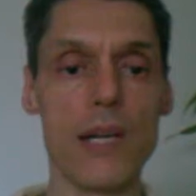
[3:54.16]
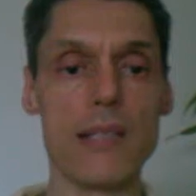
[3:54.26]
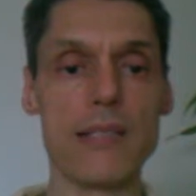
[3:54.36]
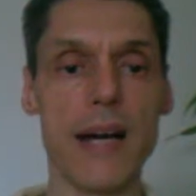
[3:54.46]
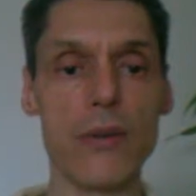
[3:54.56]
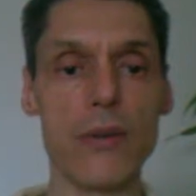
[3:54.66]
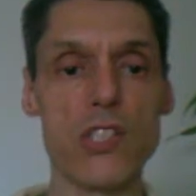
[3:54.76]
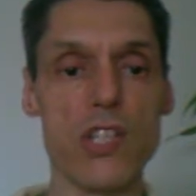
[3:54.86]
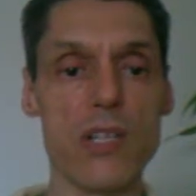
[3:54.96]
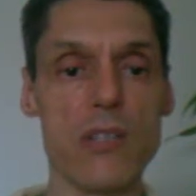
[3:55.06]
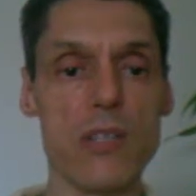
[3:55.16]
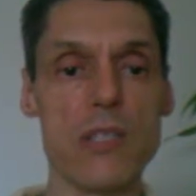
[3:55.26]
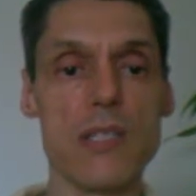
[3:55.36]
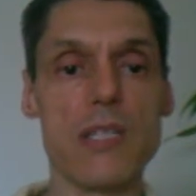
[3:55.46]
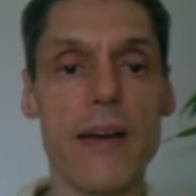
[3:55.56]
Tao Te Ching
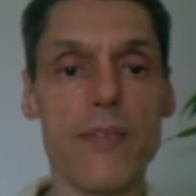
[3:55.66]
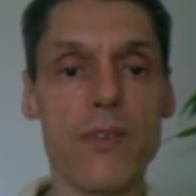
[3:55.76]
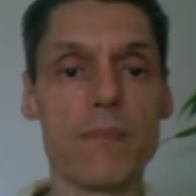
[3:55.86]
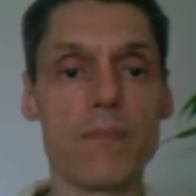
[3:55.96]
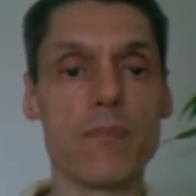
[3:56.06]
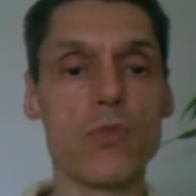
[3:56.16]
67,